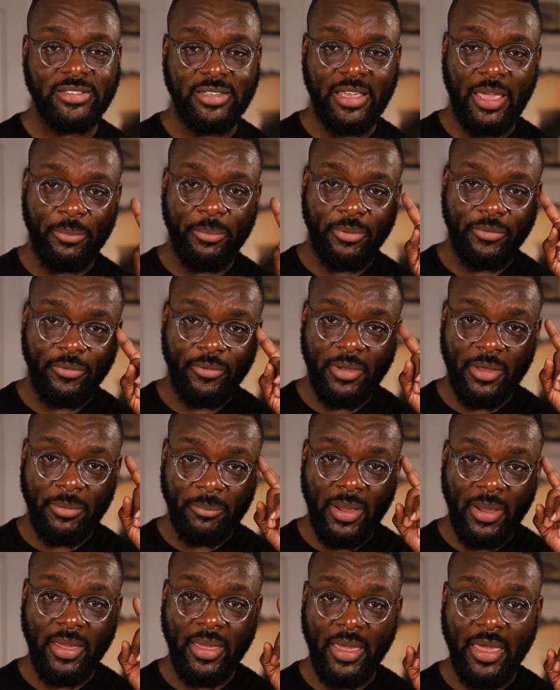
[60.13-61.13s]
escape in
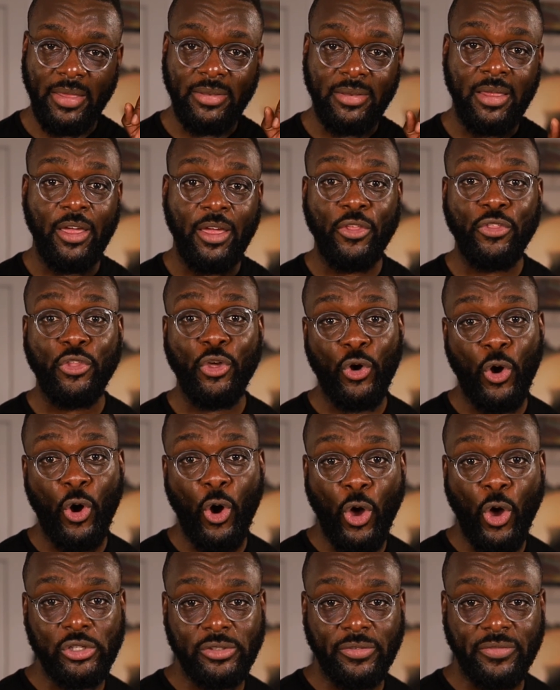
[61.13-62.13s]
my head the
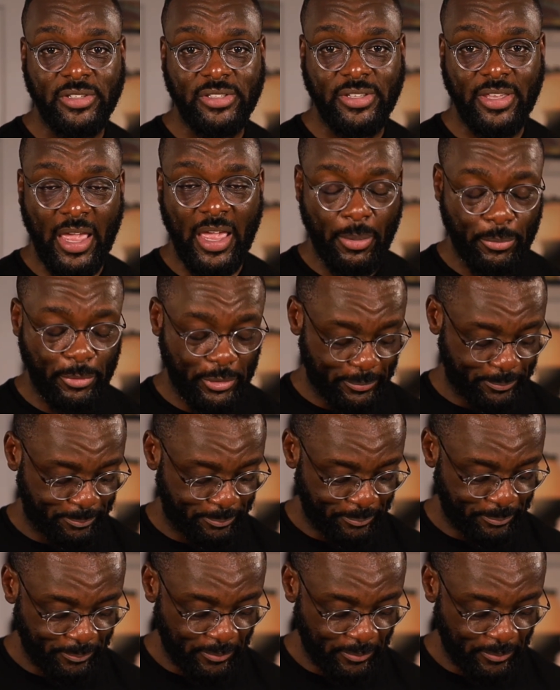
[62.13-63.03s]
cost of this camera.